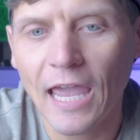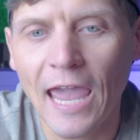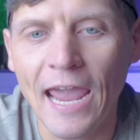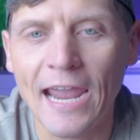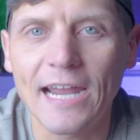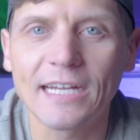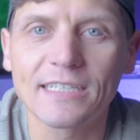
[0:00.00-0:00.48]

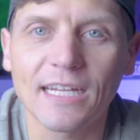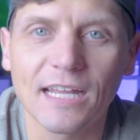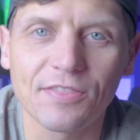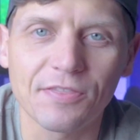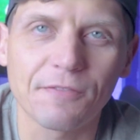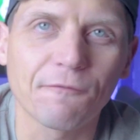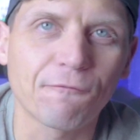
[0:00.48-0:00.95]
And
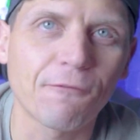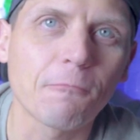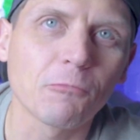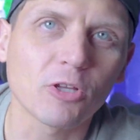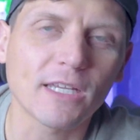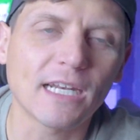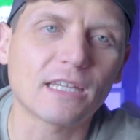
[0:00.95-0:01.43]

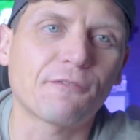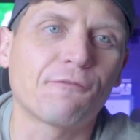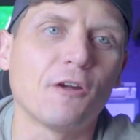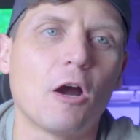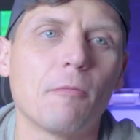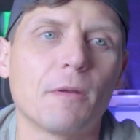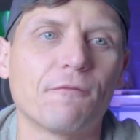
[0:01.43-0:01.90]
from looking at the
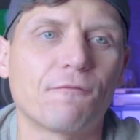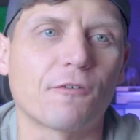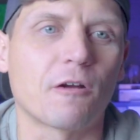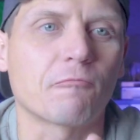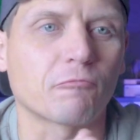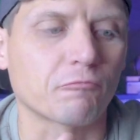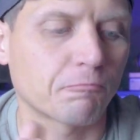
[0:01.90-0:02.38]
film and
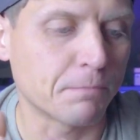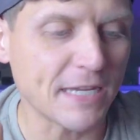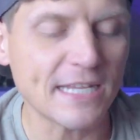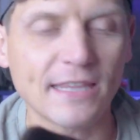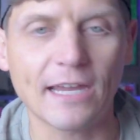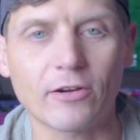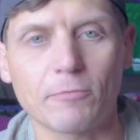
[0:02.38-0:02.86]
from
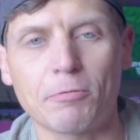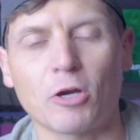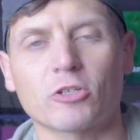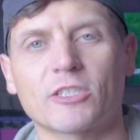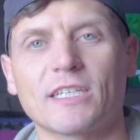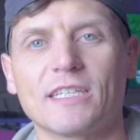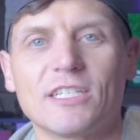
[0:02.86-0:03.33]
being there in
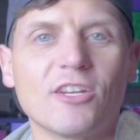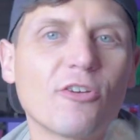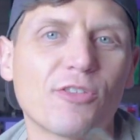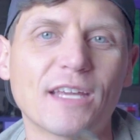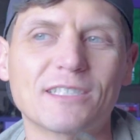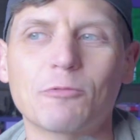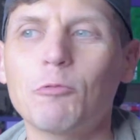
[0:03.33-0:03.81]
person, you
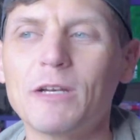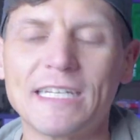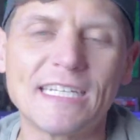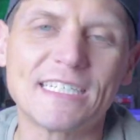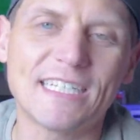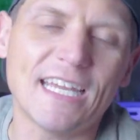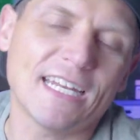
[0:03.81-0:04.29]
know, that's what
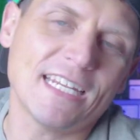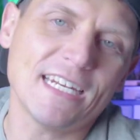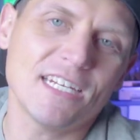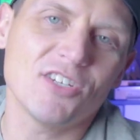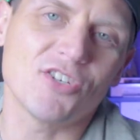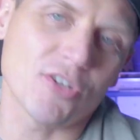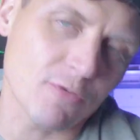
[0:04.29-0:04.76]
he did. He
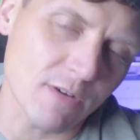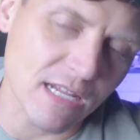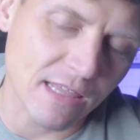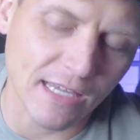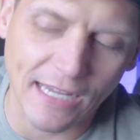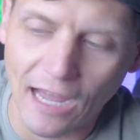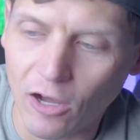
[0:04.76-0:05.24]
didn't do anything